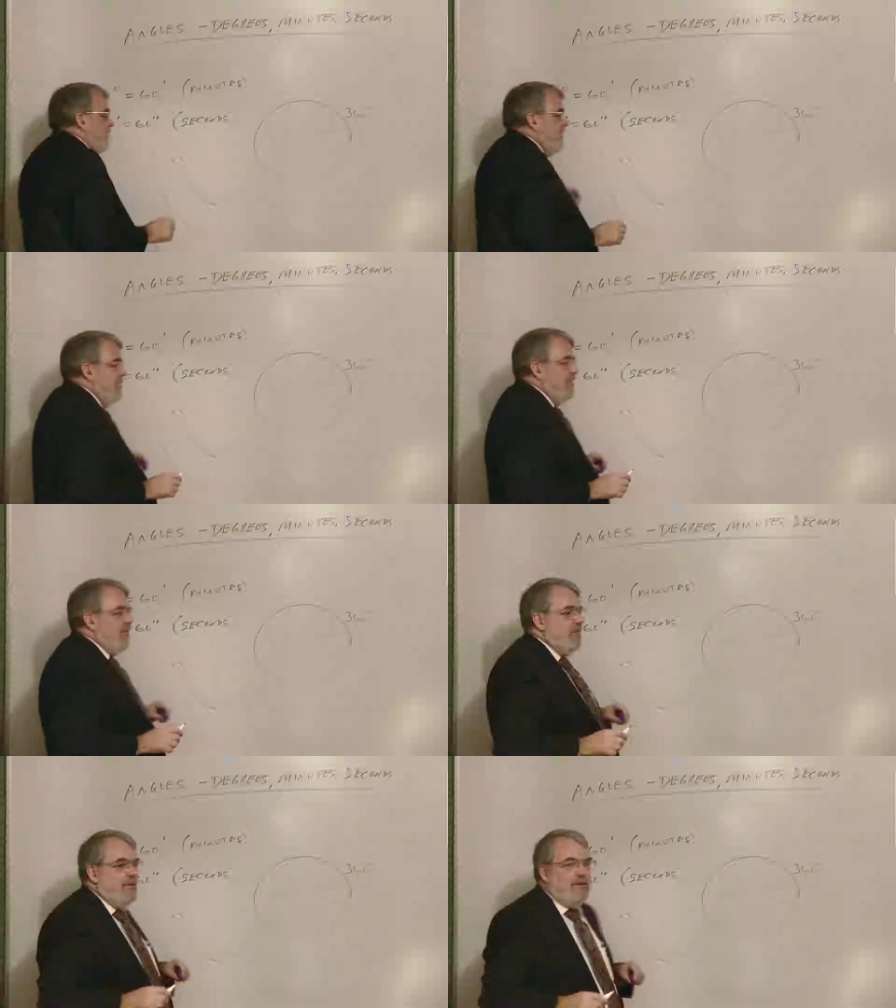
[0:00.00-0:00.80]
some
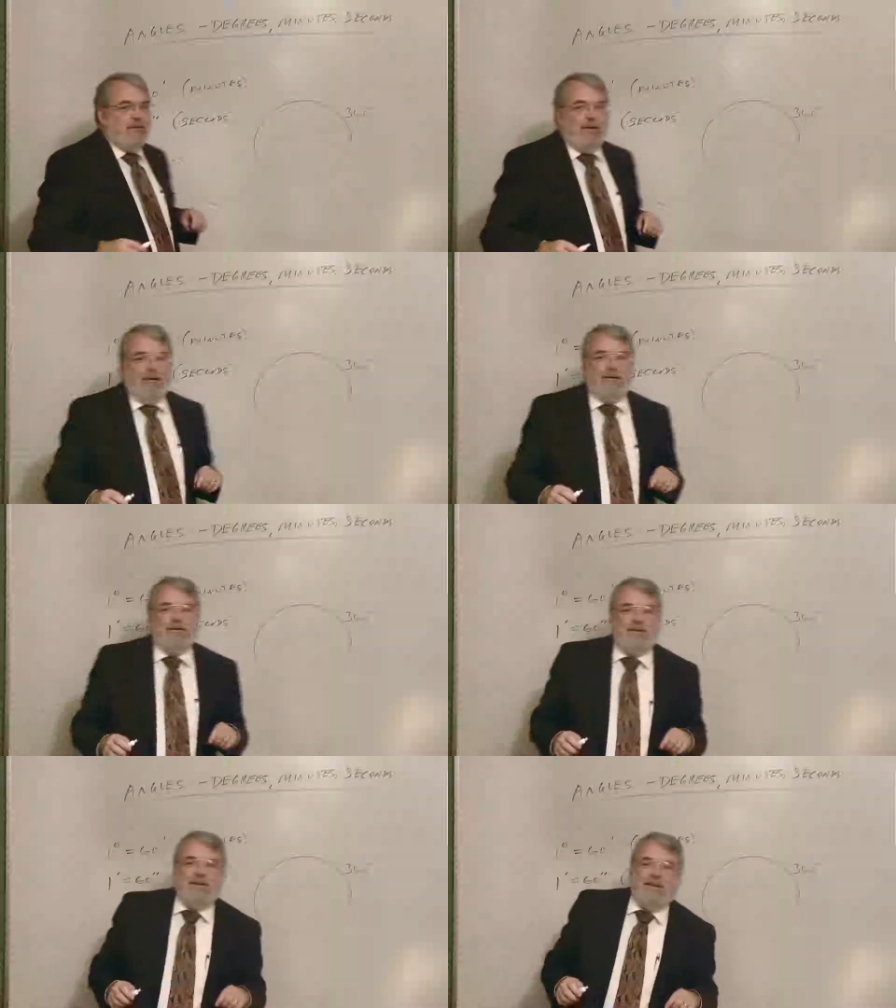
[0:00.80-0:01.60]
rich
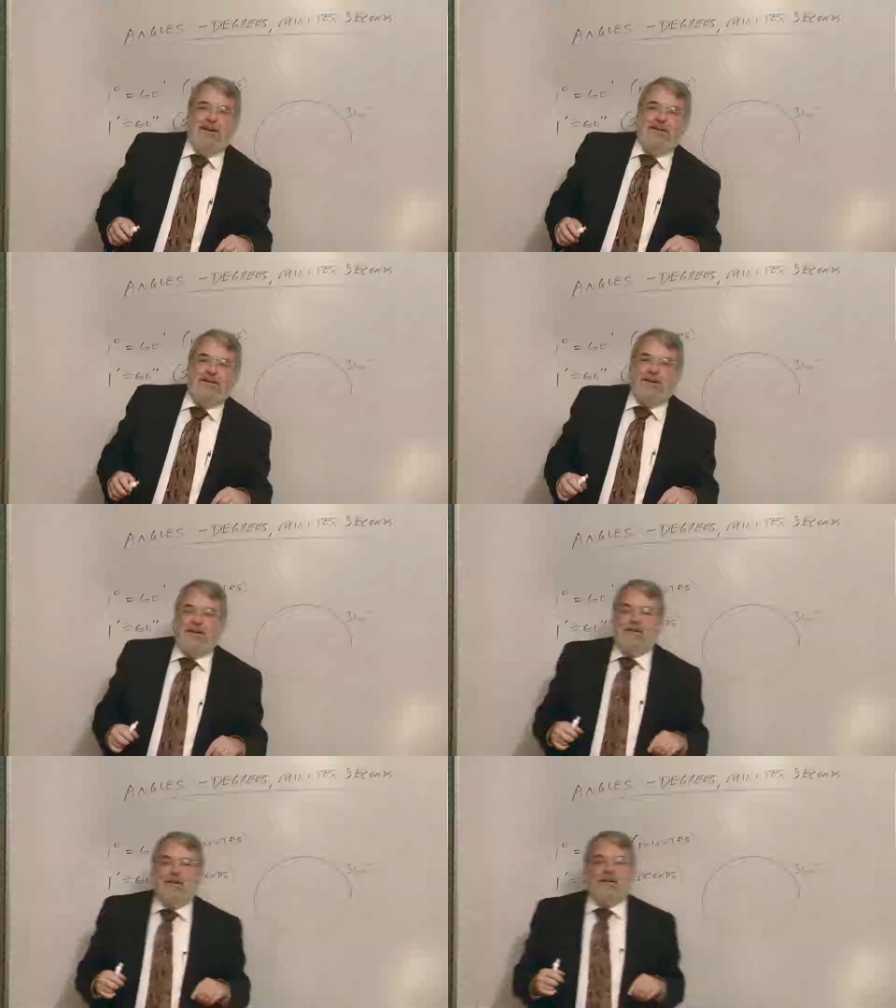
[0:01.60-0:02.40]
Americans, Canadians had